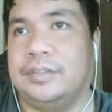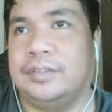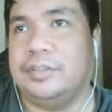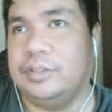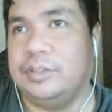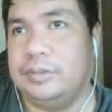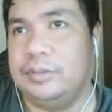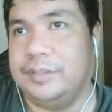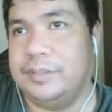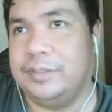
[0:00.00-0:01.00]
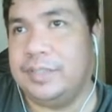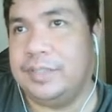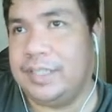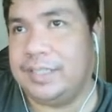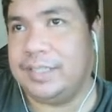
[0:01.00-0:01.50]
you will
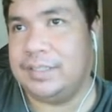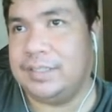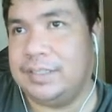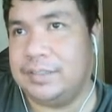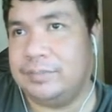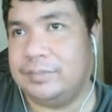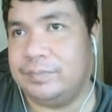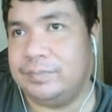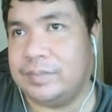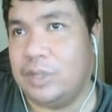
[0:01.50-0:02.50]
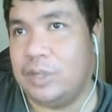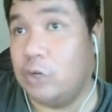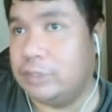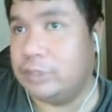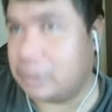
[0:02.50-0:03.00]
need
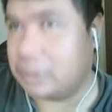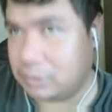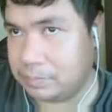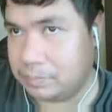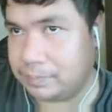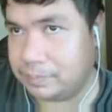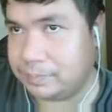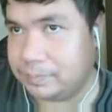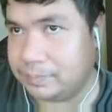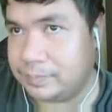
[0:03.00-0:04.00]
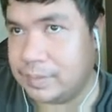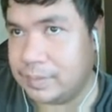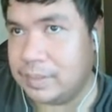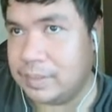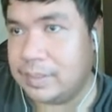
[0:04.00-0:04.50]
orichalcum
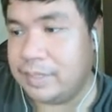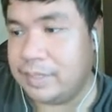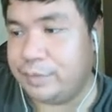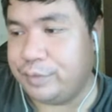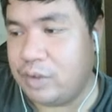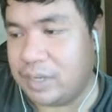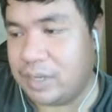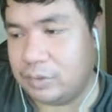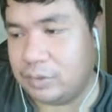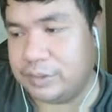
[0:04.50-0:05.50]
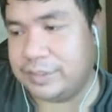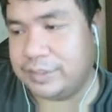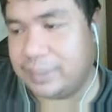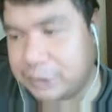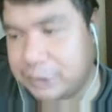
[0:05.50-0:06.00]
if you are going to
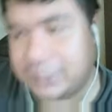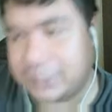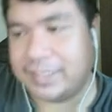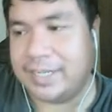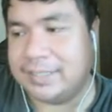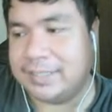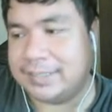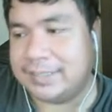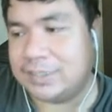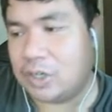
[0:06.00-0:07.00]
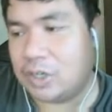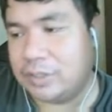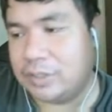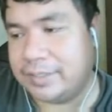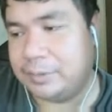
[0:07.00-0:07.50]
negotiate. And since I
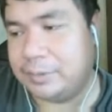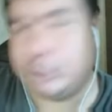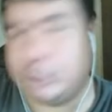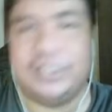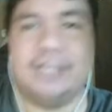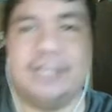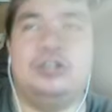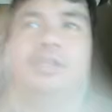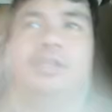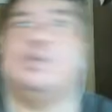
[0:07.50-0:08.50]
negotiate on level